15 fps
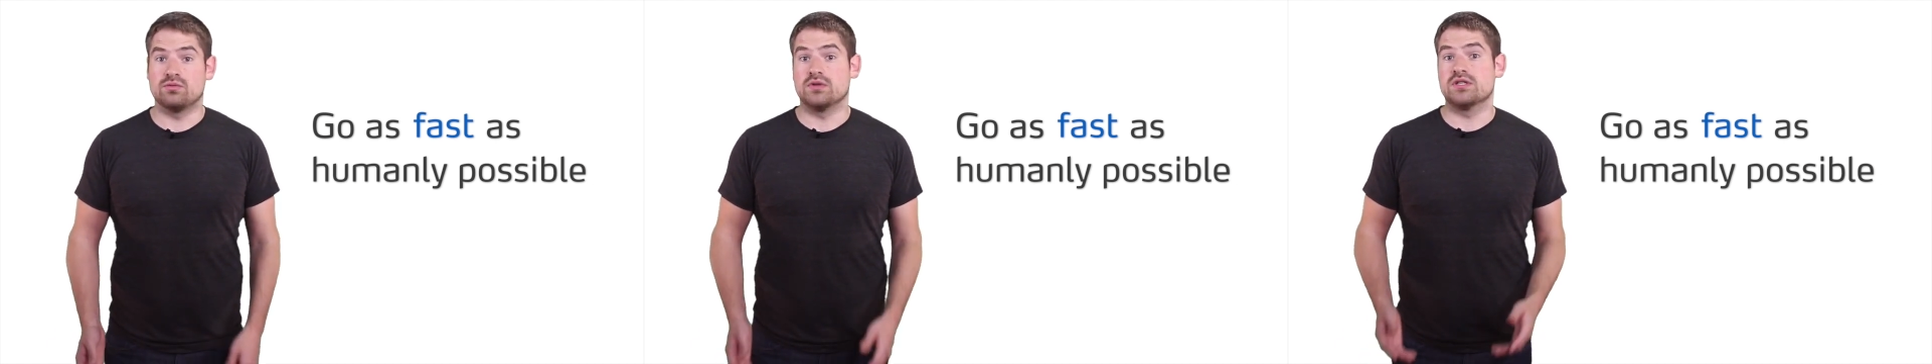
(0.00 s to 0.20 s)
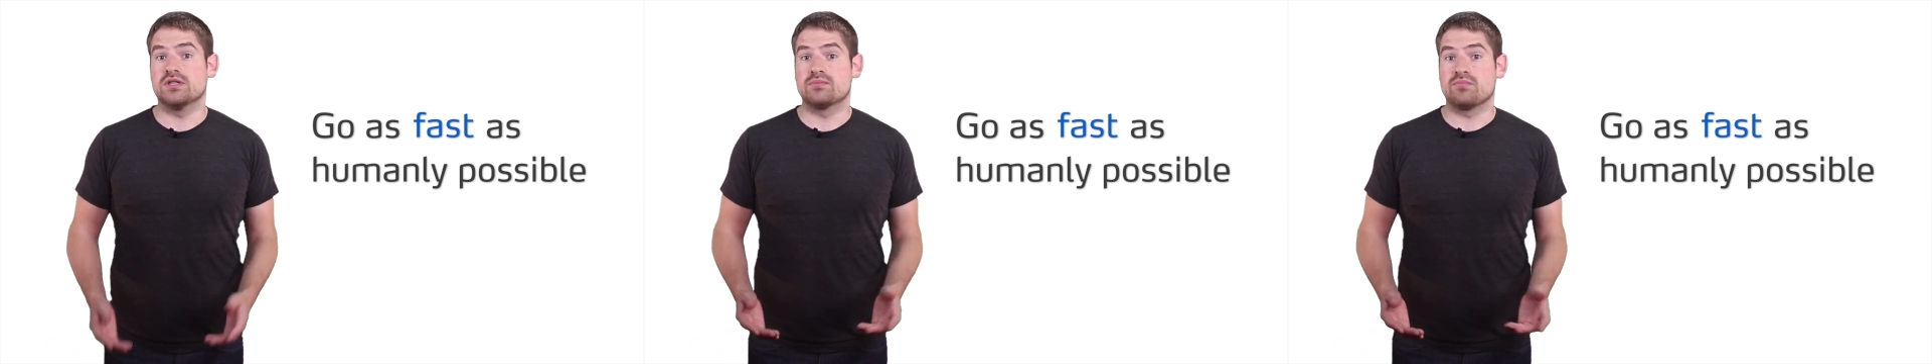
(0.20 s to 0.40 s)

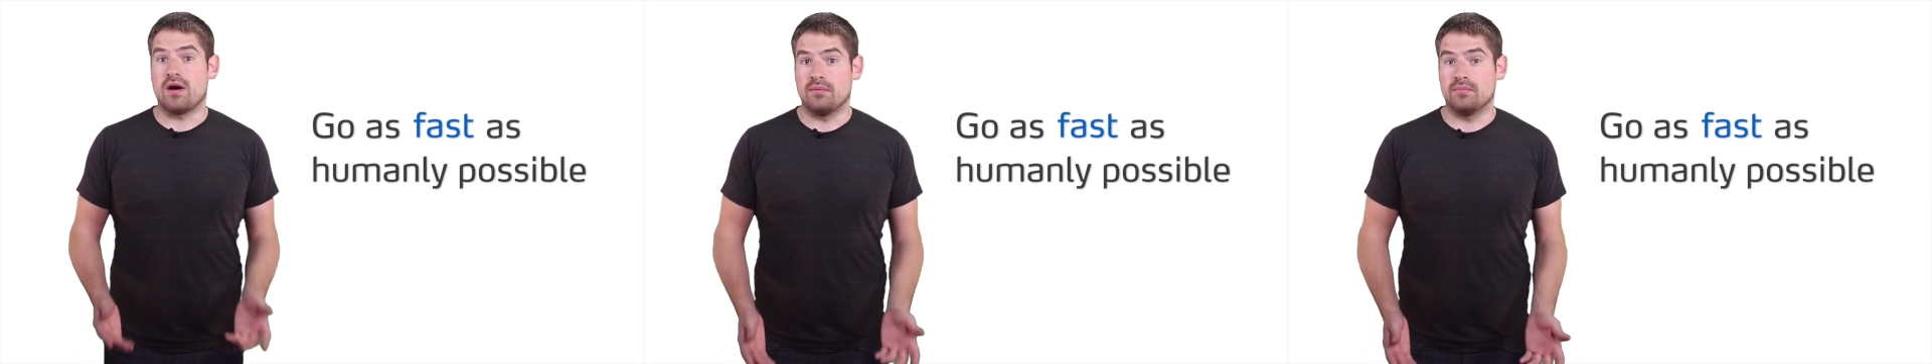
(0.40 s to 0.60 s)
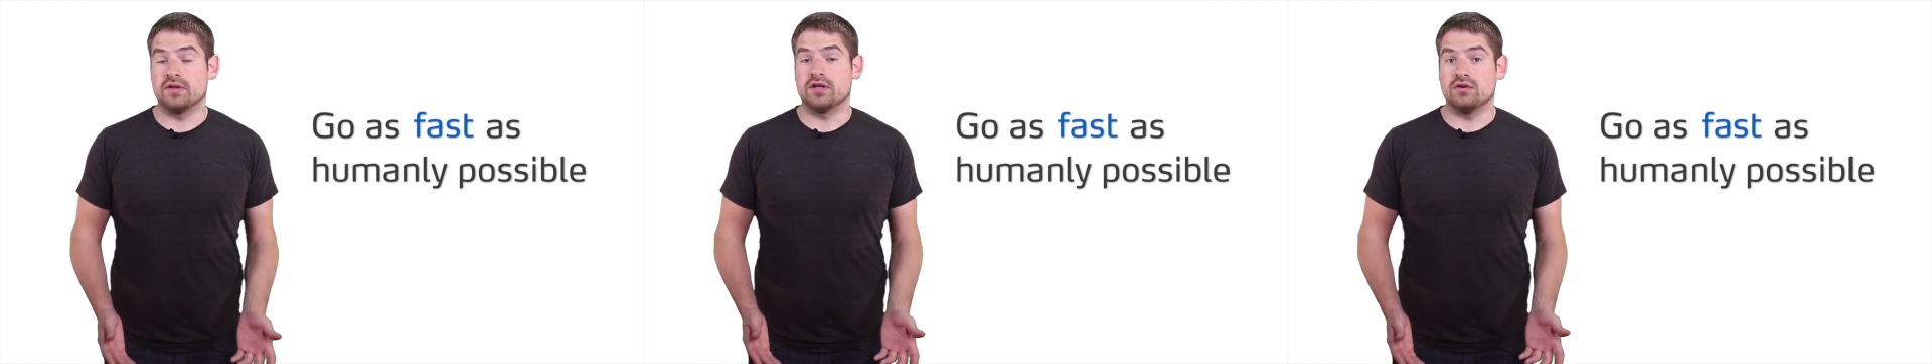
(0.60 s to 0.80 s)
which is
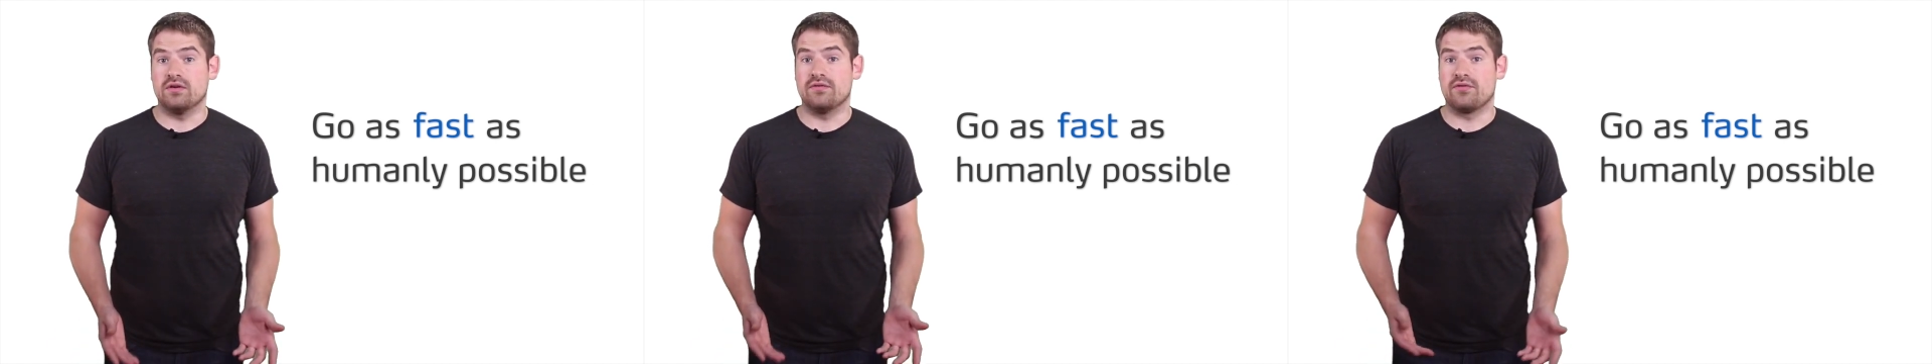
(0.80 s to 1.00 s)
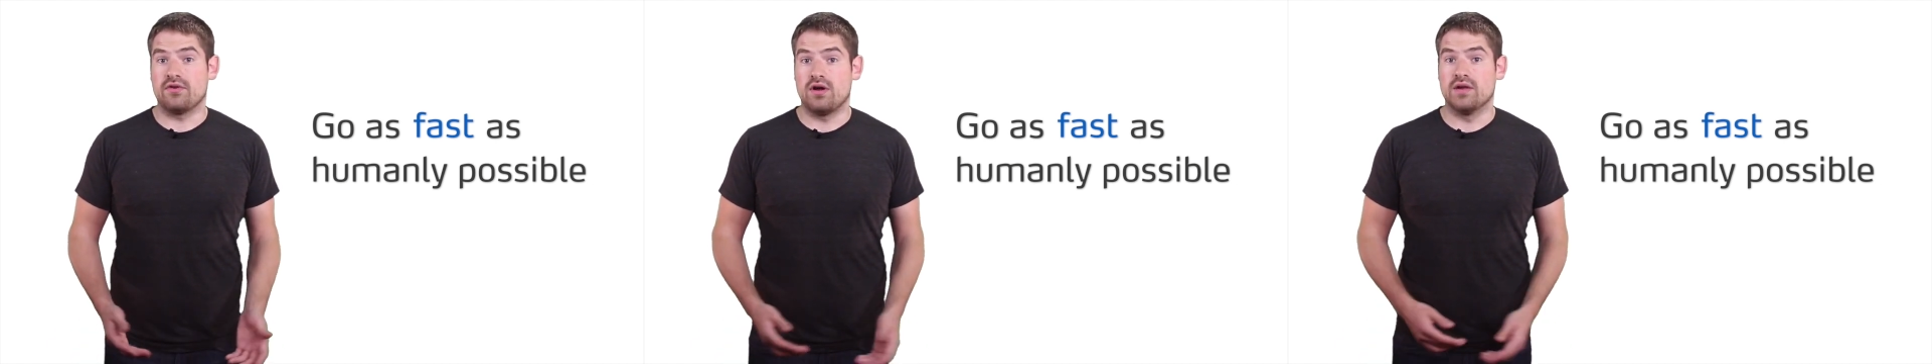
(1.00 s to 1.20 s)
probably
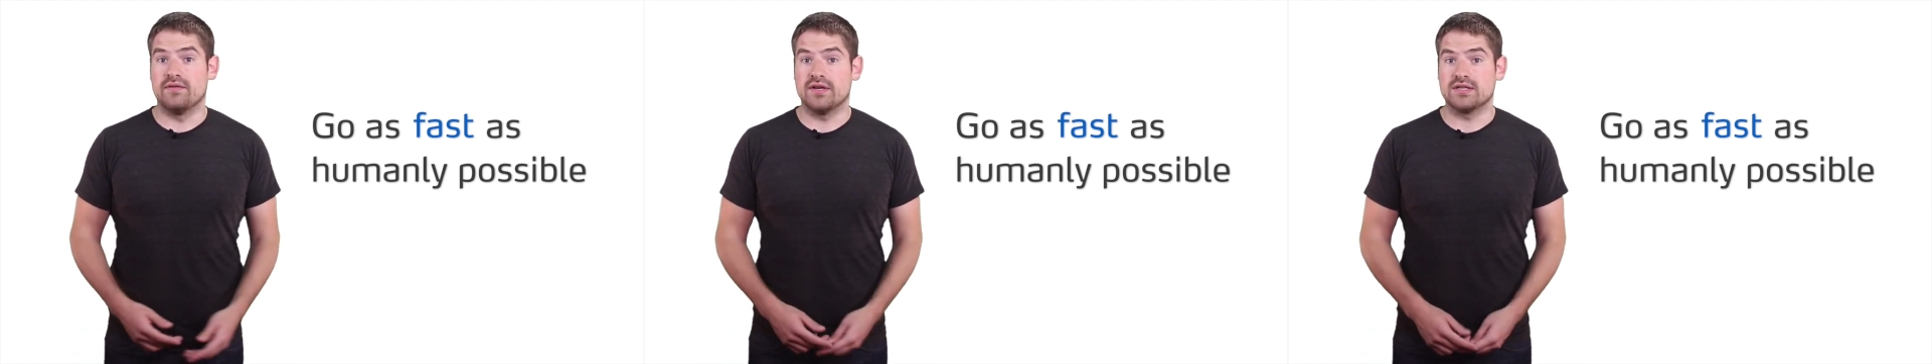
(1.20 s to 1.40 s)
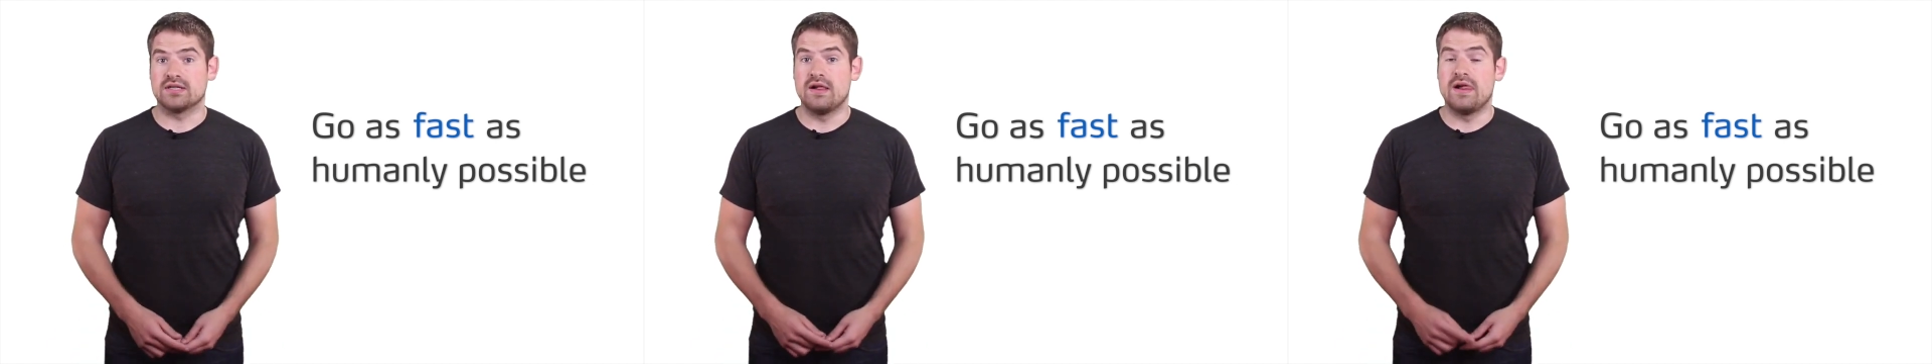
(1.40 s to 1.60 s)
good for all of
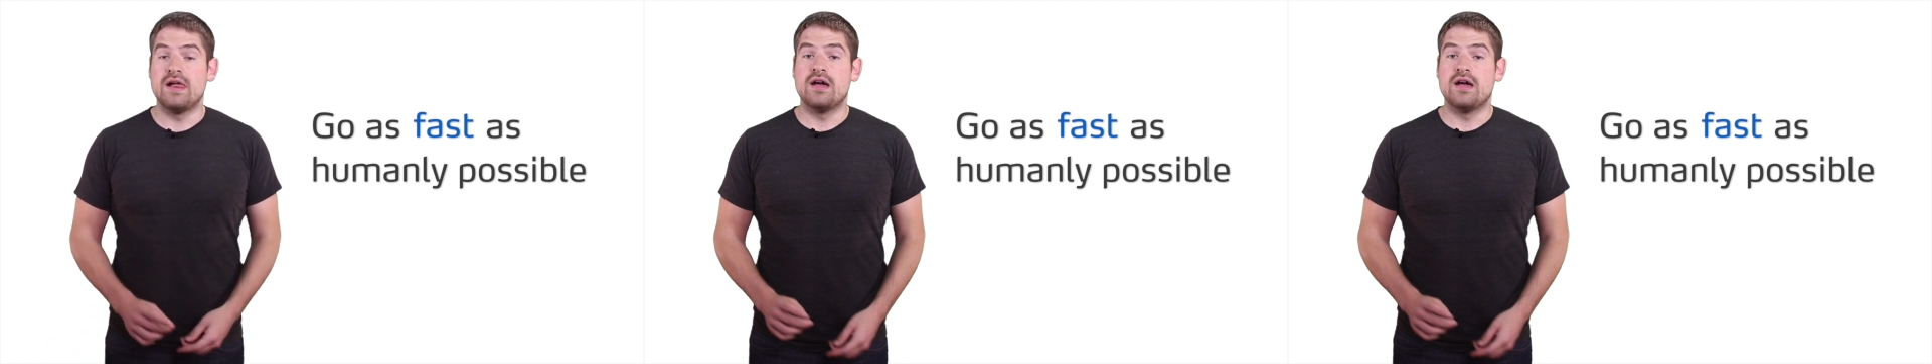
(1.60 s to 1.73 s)
us.